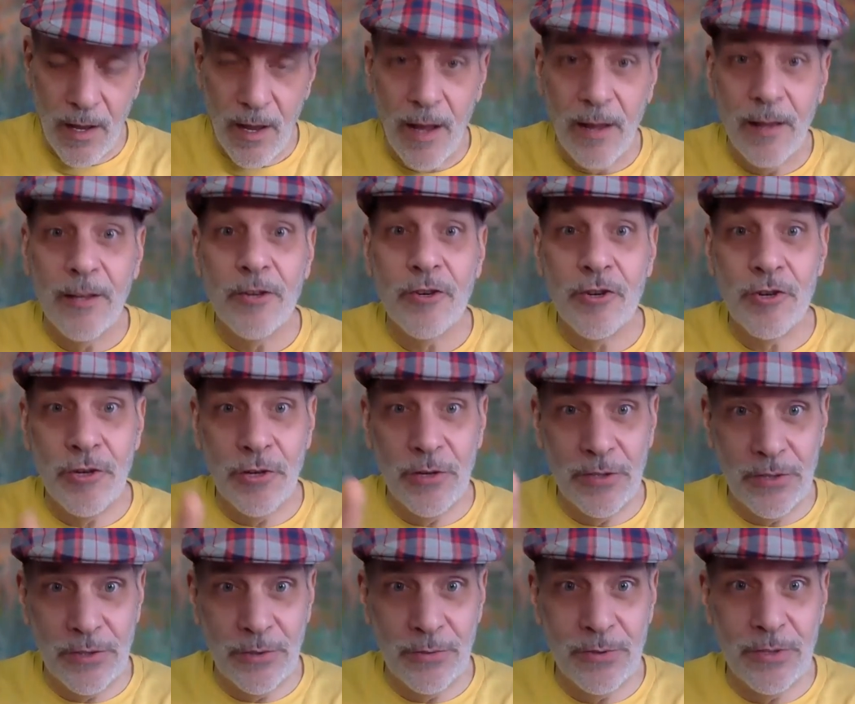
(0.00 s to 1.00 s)
I'll
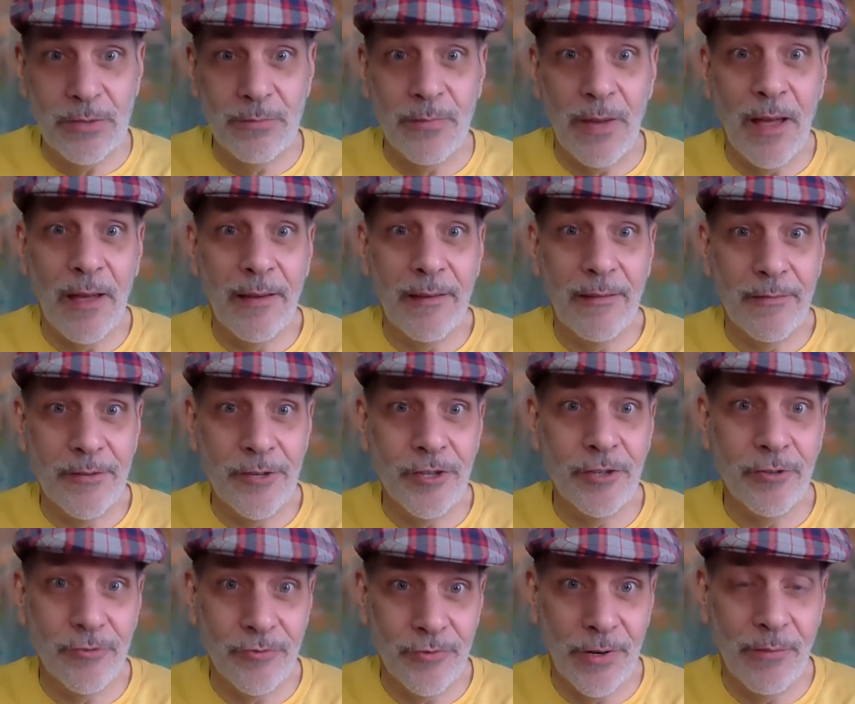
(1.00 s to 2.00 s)
introduce you to my
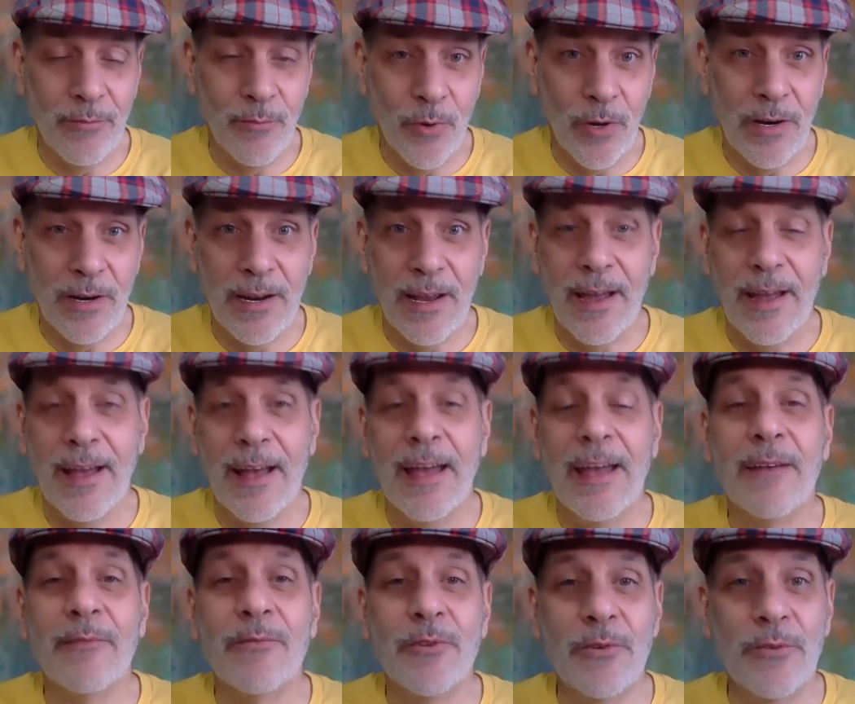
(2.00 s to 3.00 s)
children one day. I
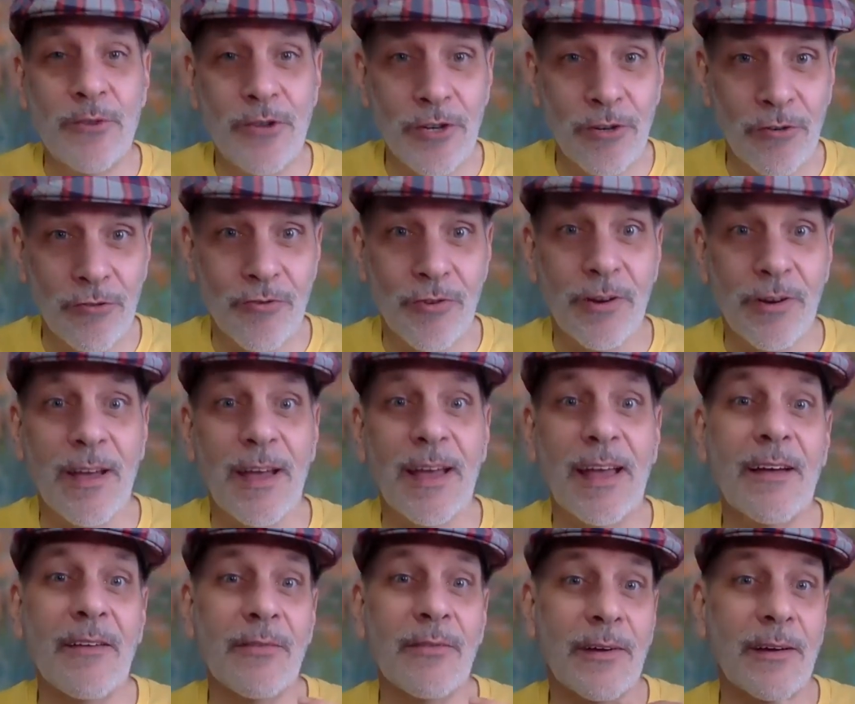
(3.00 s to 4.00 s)
have two children.
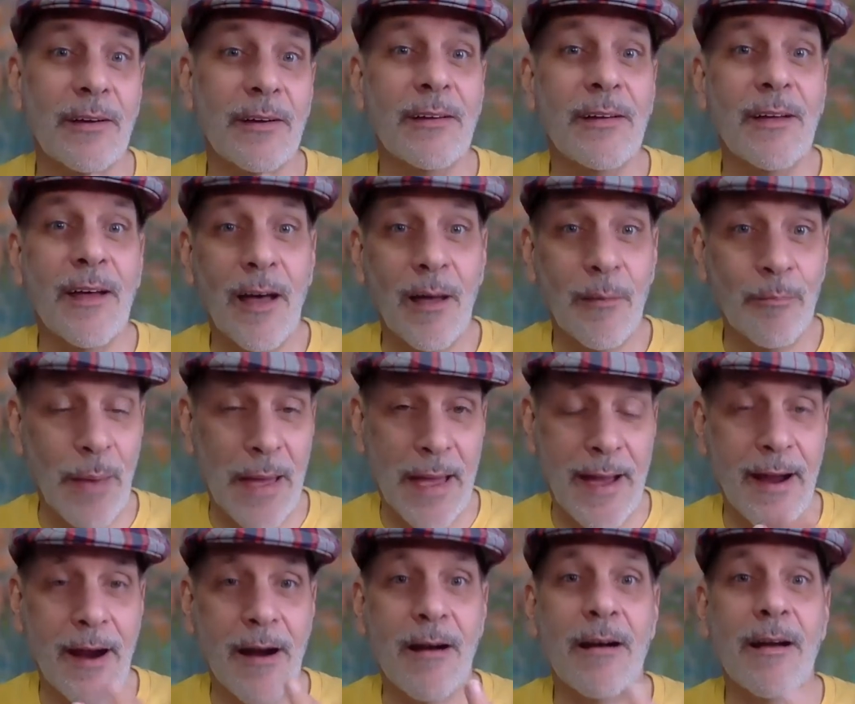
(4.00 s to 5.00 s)
I have a
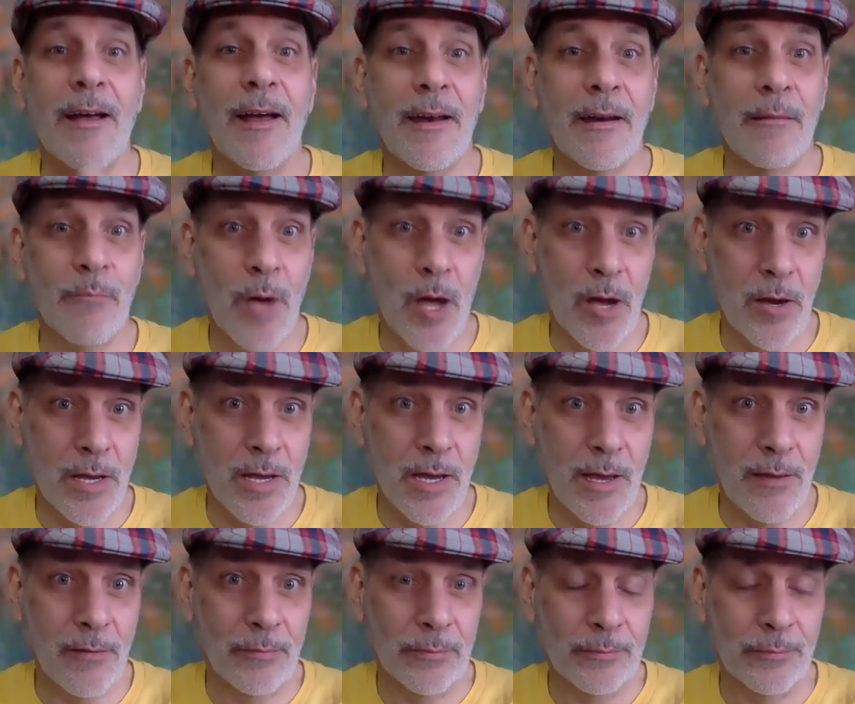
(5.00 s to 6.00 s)
bear and a
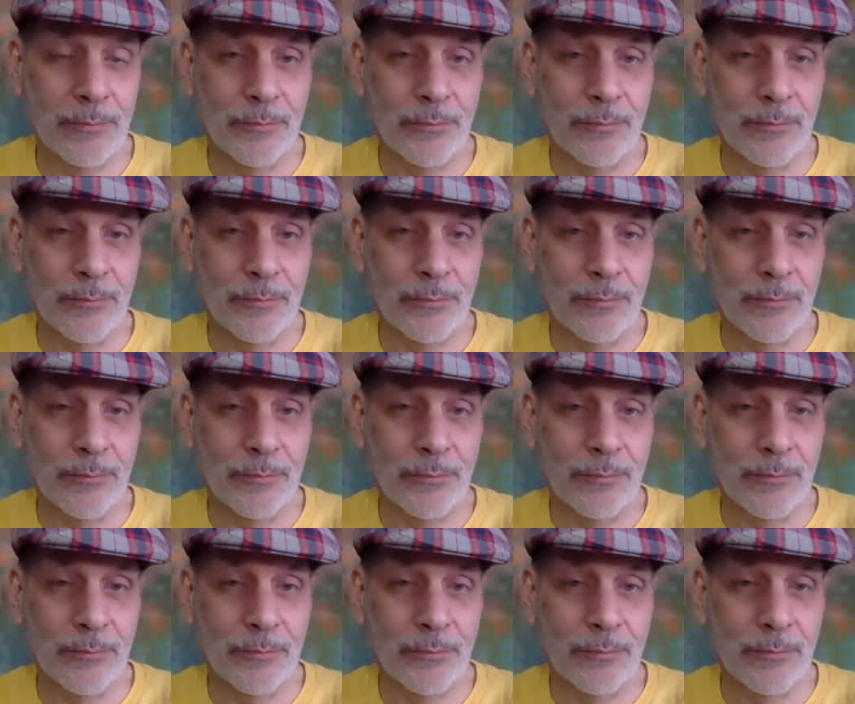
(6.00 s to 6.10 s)
monkey.